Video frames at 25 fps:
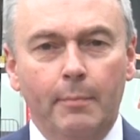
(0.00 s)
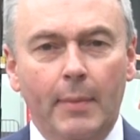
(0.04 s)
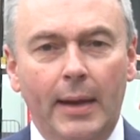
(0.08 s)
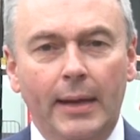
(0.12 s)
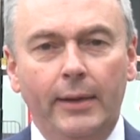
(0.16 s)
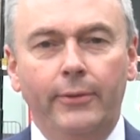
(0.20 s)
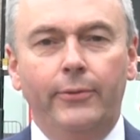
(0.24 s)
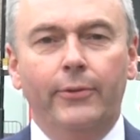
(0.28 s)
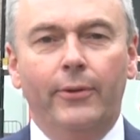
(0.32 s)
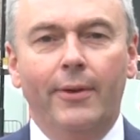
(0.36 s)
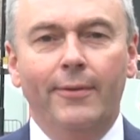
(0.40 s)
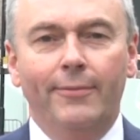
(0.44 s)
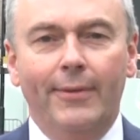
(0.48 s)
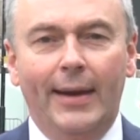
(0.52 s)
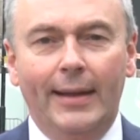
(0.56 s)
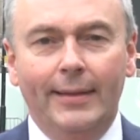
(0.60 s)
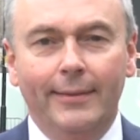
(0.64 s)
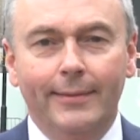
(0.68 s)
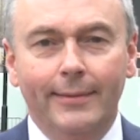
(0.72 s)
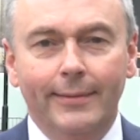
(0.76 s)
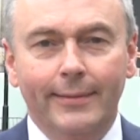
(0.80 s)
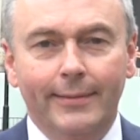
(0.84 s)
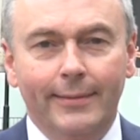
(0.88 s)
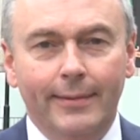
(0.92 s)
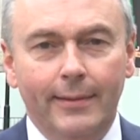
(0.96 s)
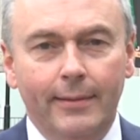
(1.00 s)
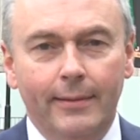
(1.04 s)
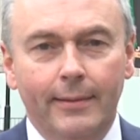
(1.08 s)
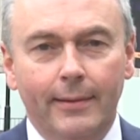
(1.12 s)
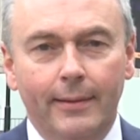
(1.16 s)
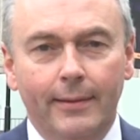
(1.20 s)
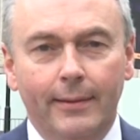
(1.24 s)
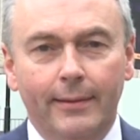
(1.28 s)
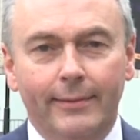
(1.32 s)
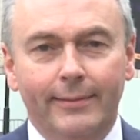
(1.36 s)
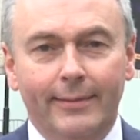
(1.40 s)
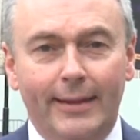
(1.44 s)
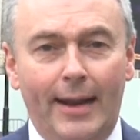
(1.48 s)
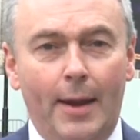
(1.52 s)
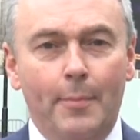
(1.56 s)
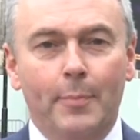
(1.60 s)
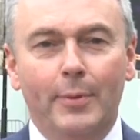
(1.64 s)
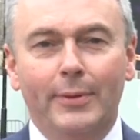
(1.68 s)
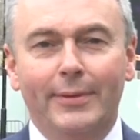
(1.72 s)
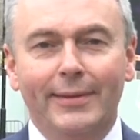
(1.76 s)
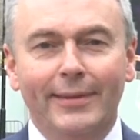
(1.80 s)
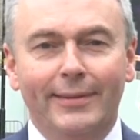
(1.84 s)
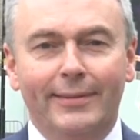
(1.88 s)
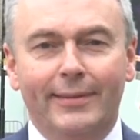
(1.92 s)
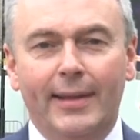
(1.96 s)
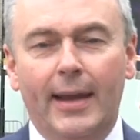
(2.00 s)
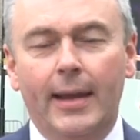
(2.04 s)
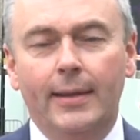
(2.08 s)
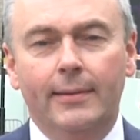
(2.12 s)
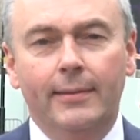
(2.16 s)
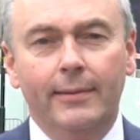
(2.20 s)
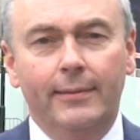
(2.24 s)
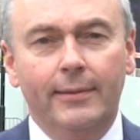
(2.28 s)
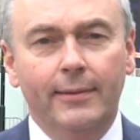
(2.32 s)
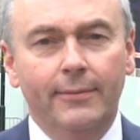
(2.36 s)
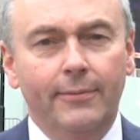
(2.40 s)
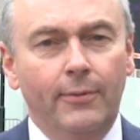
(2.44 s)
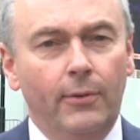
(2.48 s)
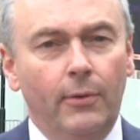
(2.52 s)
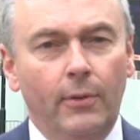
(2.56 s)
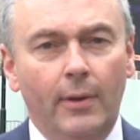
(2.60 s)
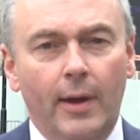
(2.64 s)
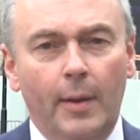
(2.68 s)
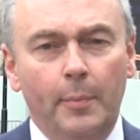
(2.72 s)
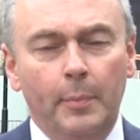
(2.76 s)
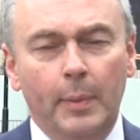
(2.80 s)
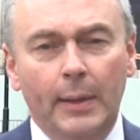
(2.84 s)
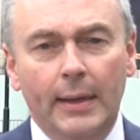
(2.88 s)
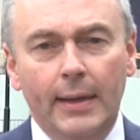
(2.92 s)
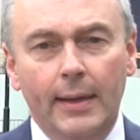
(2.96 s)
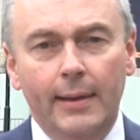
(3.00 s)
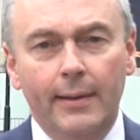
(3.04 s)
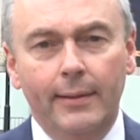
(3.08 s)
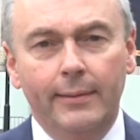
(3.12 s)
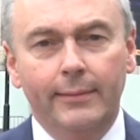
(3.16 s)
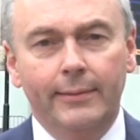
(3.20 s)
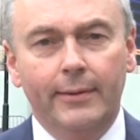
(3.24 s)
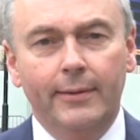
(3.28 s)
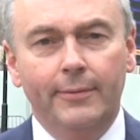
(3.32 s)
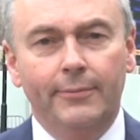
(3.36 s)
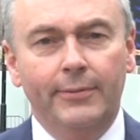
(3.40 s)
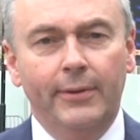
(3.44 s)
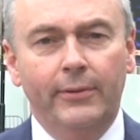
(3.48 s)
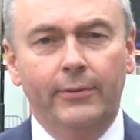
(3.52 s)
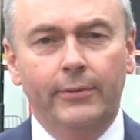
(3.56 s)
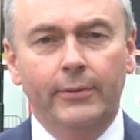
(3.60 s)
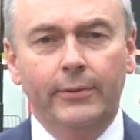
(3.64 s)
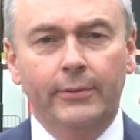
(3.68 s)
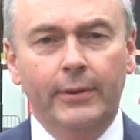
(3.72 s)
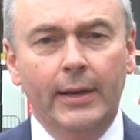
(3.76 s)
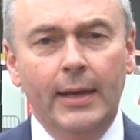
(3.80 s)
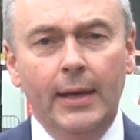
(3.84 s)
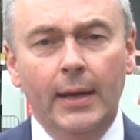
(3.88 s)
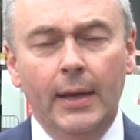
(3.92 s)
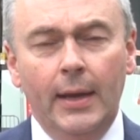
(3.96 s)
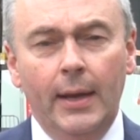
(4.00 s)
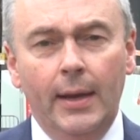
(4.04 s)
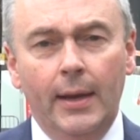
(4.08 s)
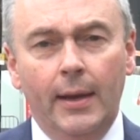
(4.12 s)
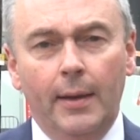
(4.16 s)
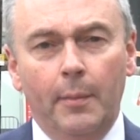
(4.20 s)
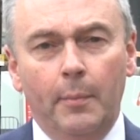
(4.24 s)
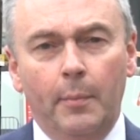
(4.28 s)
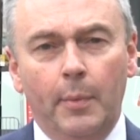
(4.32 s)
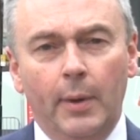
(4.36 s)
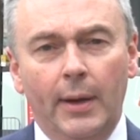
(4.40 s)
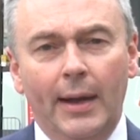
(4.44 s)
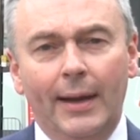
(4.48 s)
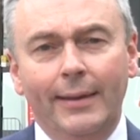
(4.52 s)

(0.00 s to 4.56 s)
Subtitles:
major events and the celebrity status of all our players and officials, but